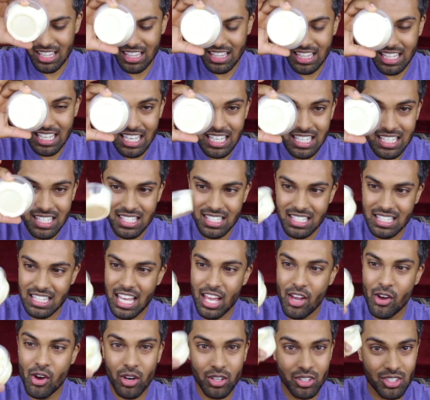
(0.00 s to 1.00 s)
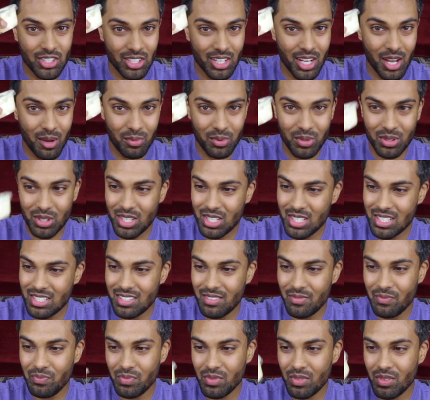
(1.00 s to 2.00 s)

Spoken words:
This, they hooked it up with this.